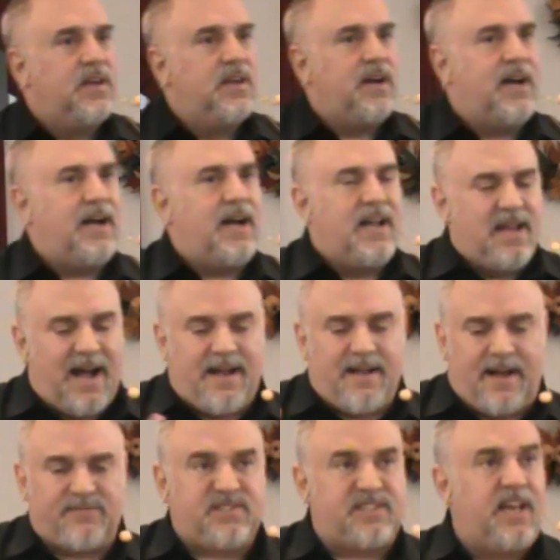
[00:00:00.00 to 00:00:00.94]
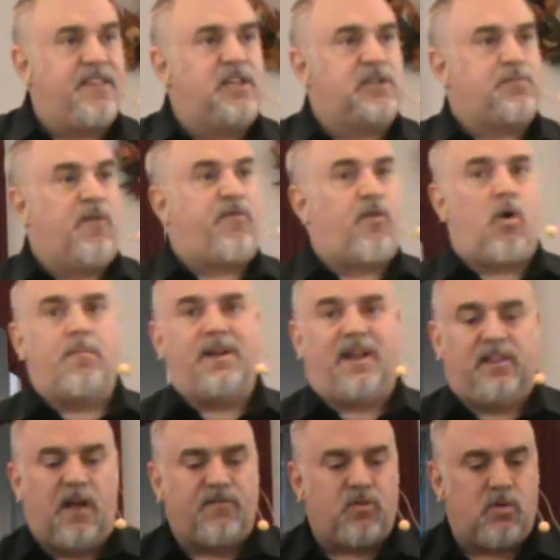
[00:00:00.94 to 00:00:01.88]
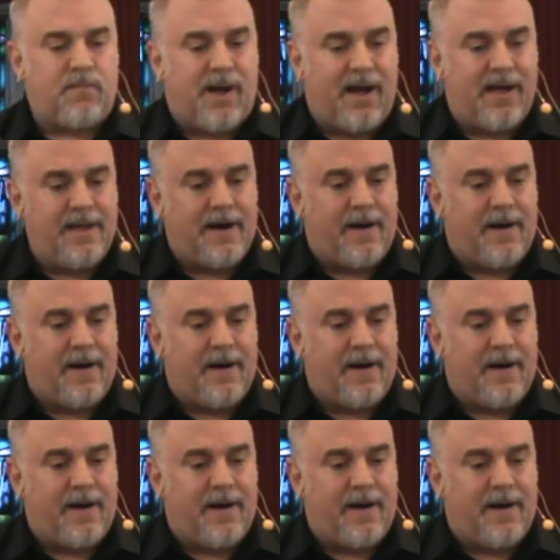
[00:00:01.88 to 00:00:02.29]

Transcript: Uh, I, have said this before, but I love when my,